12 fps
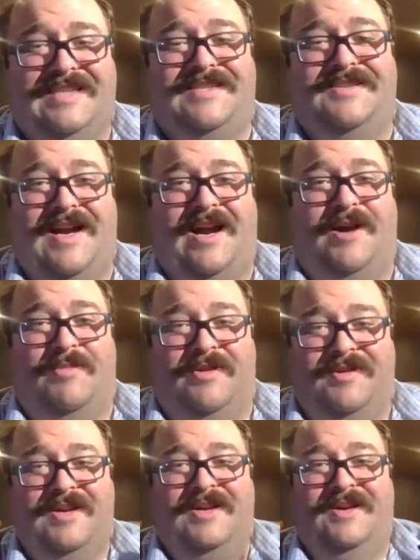desirable
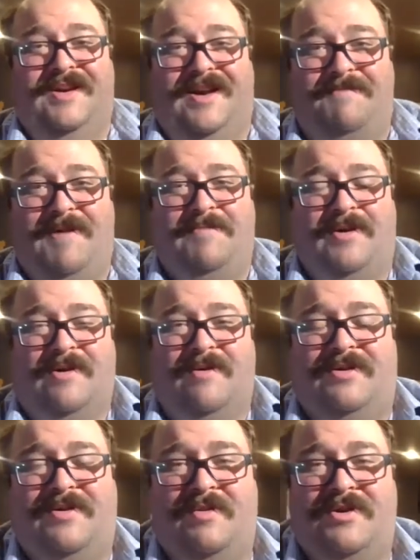people going
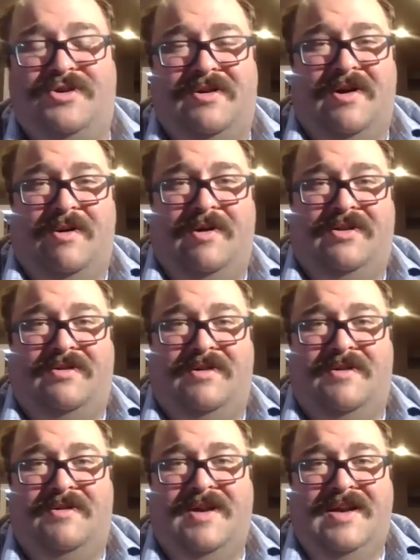through what you're going
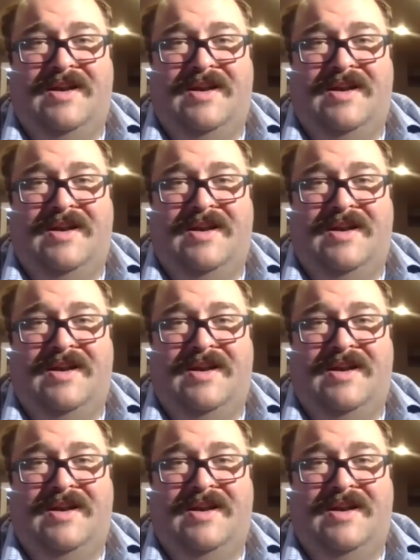through,